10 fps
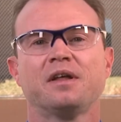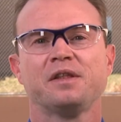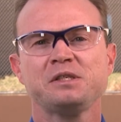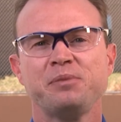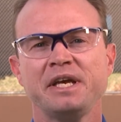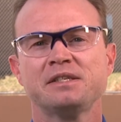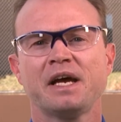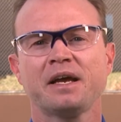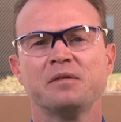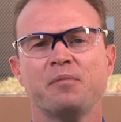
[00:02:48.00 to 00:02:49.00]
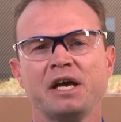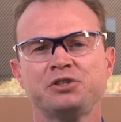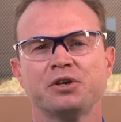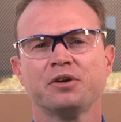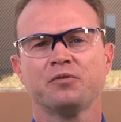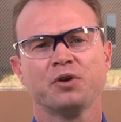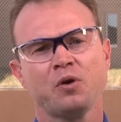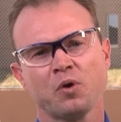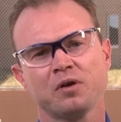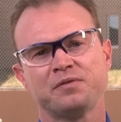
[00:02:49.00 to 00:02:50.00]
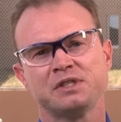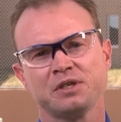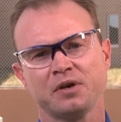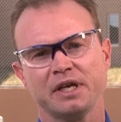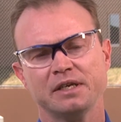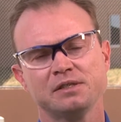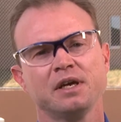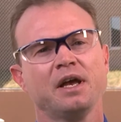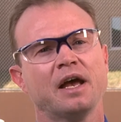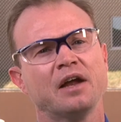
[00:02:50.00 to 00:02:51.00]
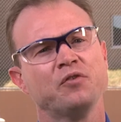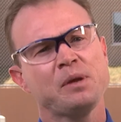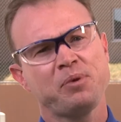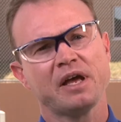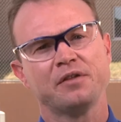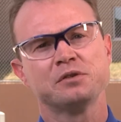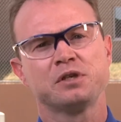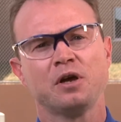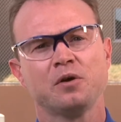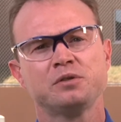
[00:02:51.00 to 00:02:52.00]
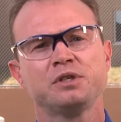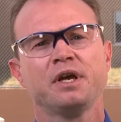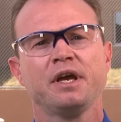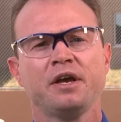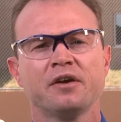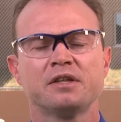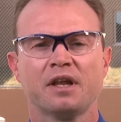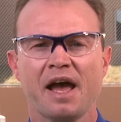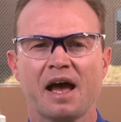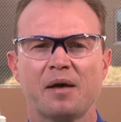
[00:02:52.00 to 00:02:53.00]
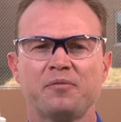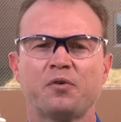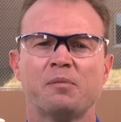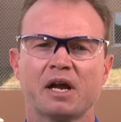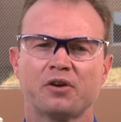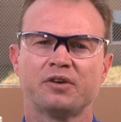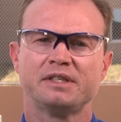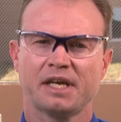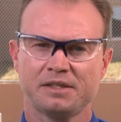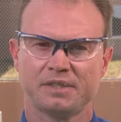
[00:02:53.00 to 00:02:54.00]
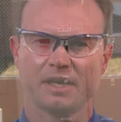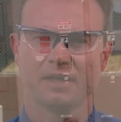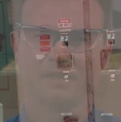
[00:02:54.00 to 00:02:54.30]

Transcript: This means I can measure real-world facilities and replay those loads here in the lab for microgrid testing.